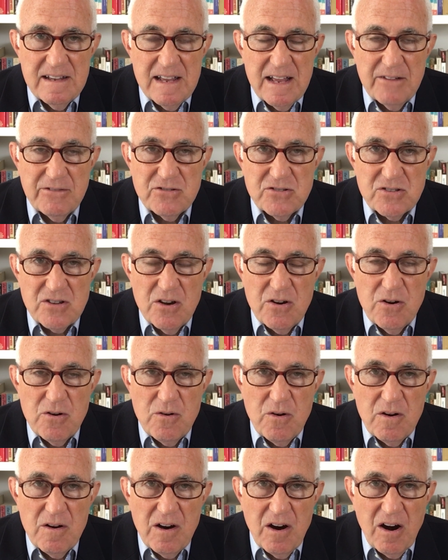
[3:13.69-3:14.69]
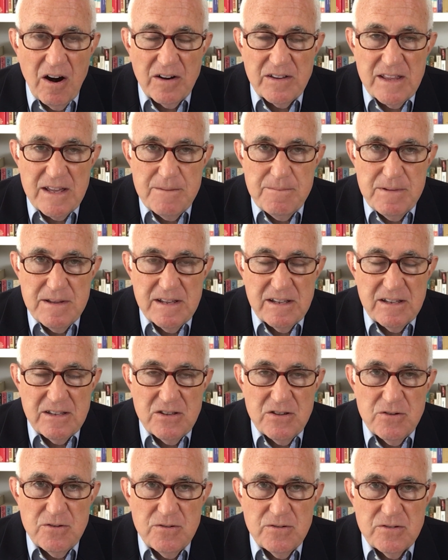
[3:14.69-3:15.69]
If so, are they being
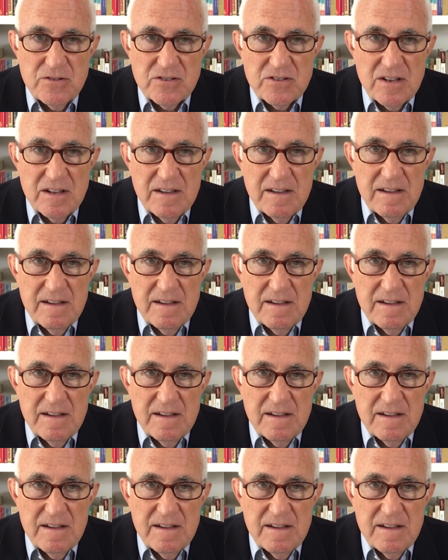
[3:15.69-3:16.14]
used?